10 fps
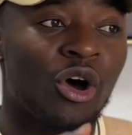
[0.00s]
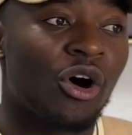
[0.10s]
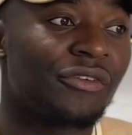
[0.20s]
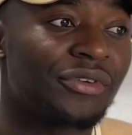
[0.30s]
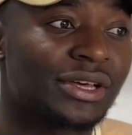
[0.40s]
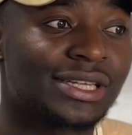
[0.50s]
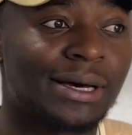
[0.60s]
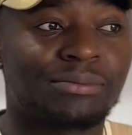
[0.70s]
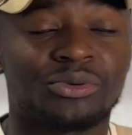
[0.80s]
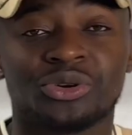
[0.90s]
or for
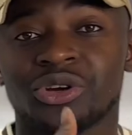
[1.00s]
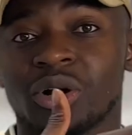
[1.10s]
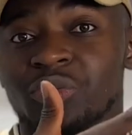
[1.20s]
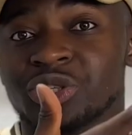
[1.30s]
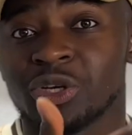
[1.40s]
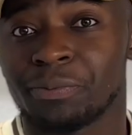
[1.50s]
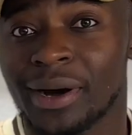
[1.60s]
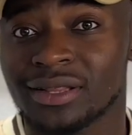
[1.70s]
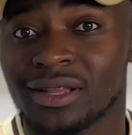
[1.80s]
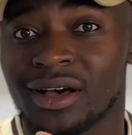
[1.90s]
example, you're with your
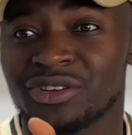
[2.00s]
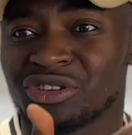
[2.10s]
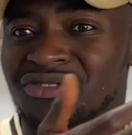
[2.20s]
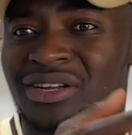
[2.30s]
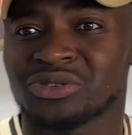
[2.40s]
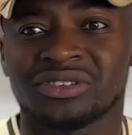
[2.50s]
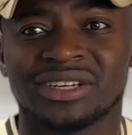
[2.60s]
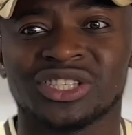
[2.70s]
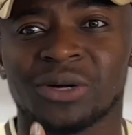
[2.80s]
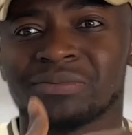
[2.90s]
partner and you're trying to
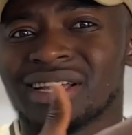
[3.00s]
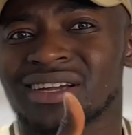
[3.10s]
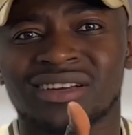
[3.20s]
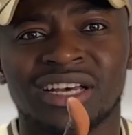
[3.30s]
create something,